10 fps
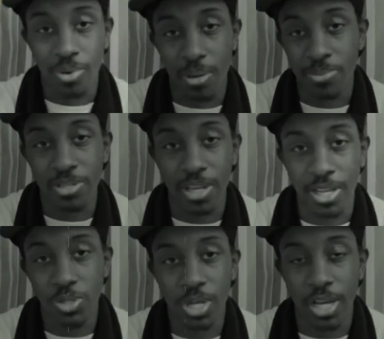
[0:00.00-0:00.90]
what I'm saying.
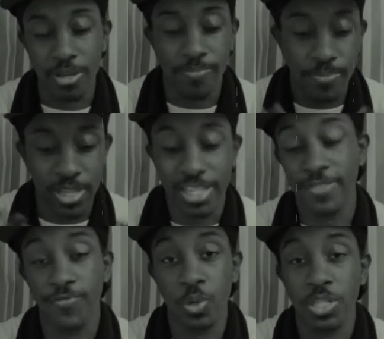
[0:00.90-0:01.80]
You try to get
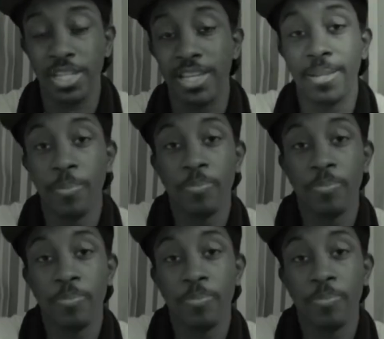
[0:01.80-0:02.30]
your first leg